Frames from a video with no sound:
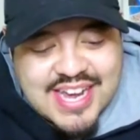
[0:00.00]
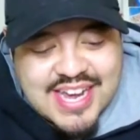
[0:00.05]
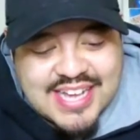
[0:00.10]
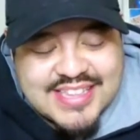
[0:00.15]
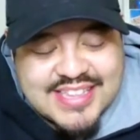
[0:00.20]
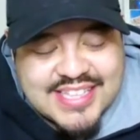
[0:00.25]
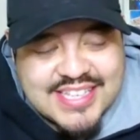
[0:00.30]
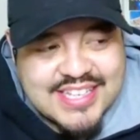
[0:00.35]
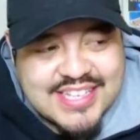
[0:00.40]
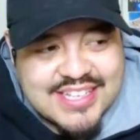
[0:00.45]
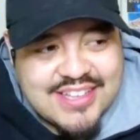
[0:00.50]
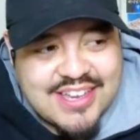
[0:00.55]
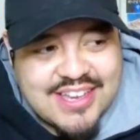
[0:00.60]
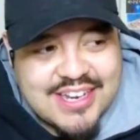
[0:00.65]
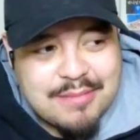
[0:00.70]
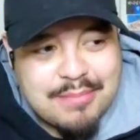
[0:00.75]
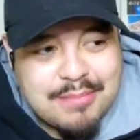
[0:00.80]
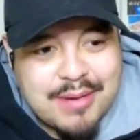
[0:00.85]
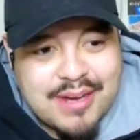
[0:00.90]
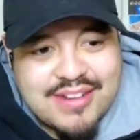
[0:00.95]
I think a
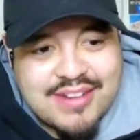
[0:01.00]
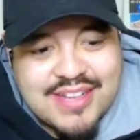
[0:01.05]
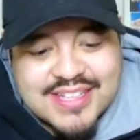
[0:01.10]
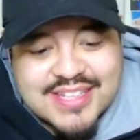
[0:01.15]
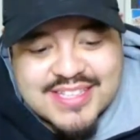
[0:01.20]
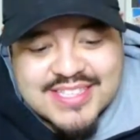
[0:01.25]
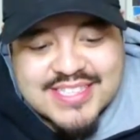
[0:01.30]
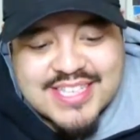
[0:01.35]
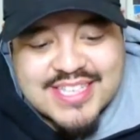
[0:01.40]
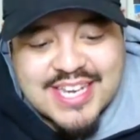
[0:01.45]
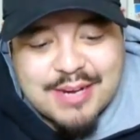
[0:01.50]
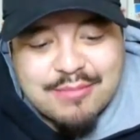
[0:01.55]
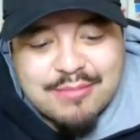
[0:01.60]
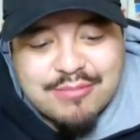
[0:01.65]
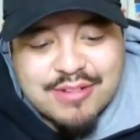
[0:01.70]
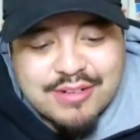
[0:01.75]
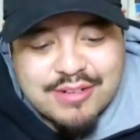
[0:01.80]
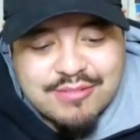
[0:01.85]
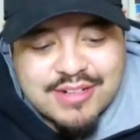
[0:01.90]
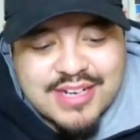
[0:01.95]
lot about like the
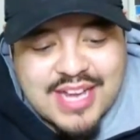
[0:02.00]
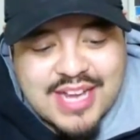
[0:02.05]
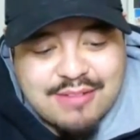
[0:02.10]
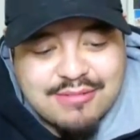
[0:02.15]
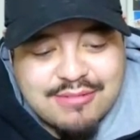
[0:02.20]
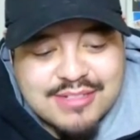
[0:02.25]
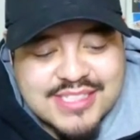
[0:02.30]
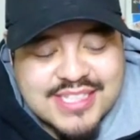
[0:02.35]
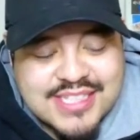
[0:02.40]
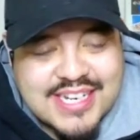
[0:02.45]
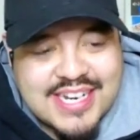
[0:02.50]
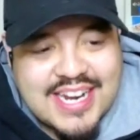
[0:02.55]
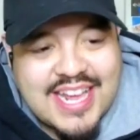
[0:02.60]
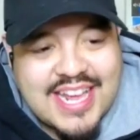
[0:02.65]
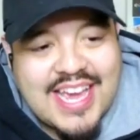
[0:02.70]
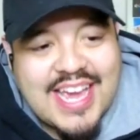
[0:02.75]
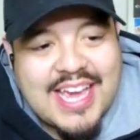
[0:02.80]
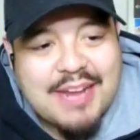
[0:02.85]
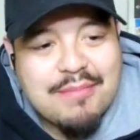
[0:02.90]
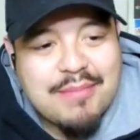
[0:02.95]
time when I was in and
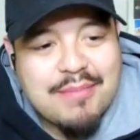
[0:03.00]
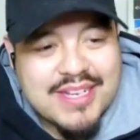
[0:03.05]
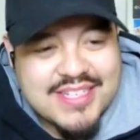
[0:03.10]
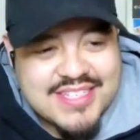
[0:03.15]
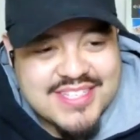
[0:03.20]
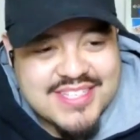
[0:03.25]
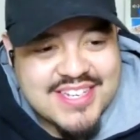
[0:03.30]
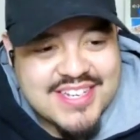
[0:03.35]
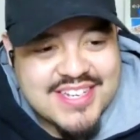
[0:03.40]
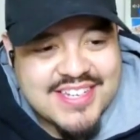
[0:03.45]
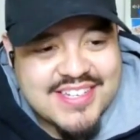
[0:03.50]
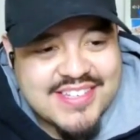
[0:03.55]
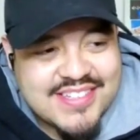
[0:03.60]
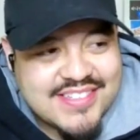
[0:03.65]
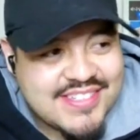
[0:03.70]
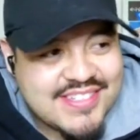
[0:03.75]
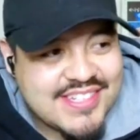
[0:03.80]
I had my son,